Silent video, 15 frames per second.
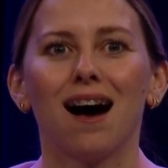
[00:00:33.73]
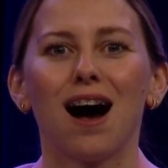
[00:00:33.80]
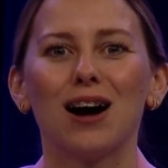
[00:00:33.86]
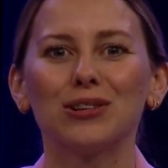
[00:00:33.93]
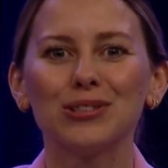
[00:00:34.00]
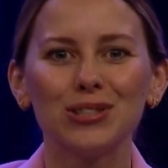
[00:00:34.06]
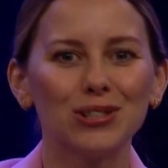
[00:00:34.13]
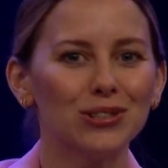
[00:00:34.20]

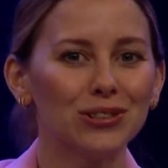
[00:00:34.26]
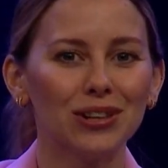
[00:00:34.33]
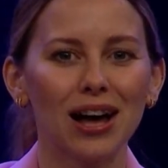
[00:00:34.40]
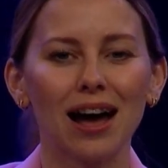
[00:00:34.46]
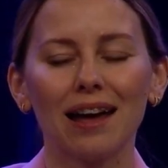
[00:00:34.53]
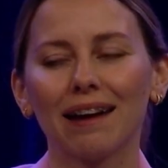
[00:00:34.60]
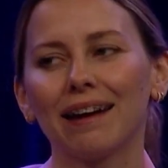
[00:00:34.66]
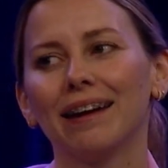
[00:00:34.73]
How do you
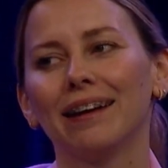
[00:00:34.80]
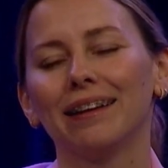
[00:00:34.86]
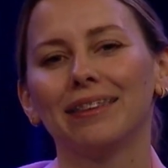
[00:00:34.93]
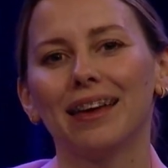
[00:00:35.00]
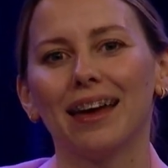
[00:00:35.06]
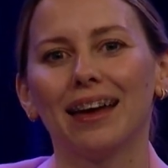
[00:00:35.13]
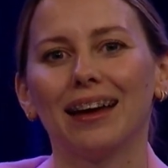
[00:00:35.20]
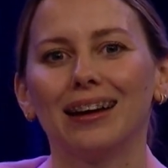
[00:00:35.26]
like it?
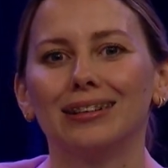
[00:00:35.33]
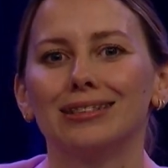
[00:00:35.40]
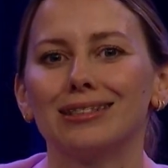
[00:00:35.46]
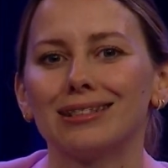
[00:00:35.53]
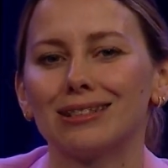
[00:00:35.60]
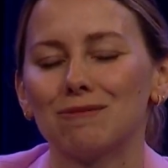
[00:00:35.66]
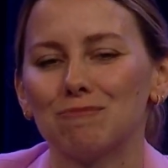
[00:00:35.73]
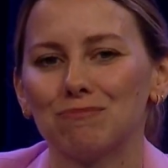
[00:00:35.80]
And
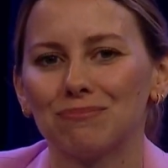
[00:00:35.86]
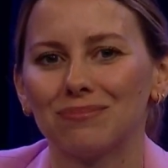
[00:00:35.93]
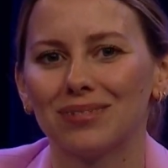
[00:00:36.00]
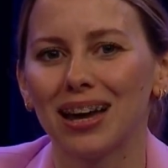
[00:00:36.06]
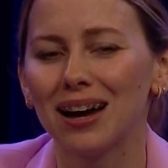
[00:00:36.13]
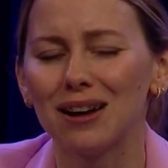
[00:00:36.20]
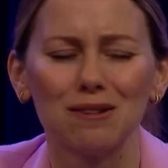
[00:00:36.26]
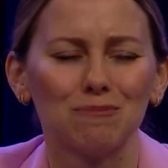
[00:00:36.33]

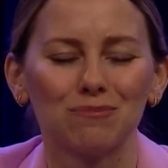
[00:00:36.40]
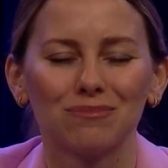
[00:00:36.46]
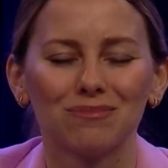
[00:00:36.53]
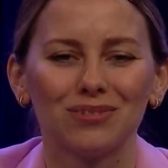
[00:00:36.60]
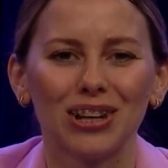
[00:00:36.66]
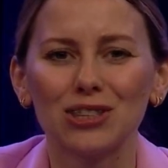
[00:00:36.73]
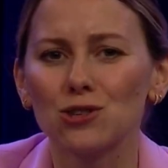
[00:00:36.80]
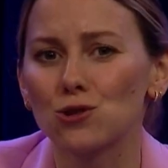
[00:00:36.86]

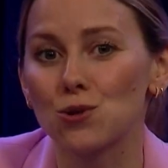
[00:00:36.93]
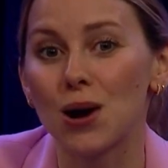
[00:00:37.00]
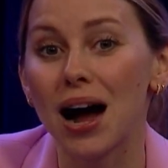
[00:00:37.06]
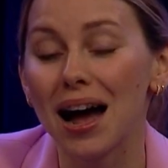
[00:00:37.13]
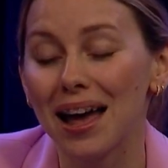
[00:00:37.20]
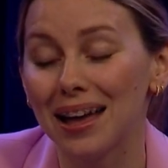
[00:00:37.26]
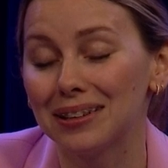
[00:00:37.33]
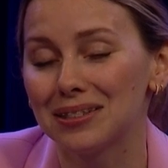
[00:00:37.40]
let's
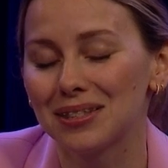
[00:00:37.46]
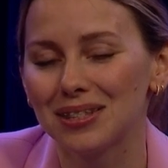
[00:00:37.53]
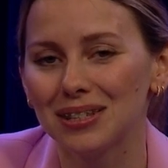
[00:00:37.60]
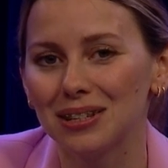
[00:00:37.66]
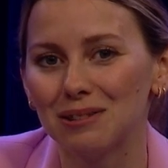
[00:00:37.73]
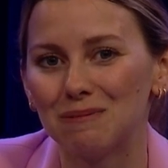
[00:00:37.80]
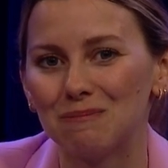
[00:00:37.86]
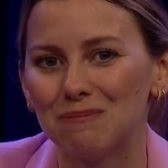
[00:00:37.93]
try and
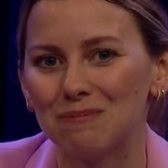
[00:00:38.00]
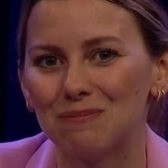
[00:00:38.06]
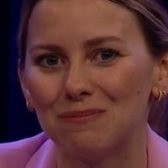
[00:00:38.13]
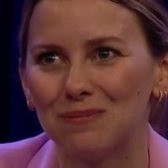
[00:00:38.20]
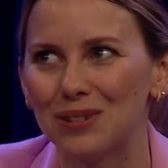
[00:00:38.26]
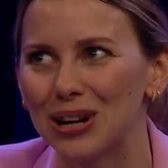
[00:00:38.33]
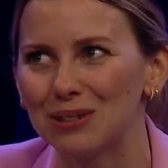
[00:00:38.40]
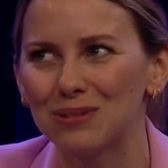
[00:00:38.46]
see
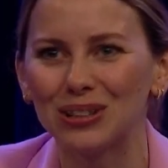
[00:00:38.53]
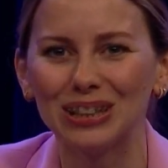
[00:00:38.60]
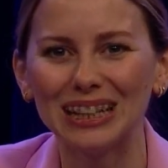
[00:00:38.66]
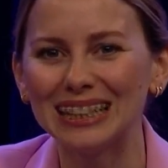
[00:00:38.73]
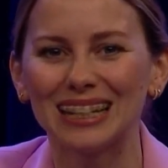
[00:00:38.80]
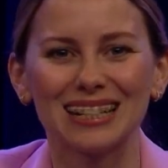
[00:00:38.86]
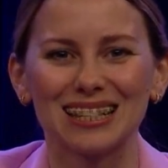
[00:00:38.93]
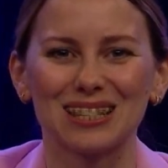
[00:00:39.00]
where it will
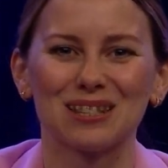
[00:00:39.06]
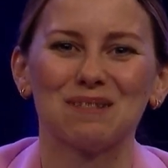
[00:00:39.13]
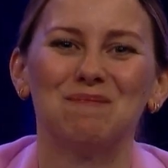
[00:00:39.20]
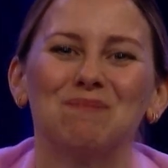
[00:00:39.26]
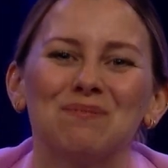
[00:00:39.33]
lead us.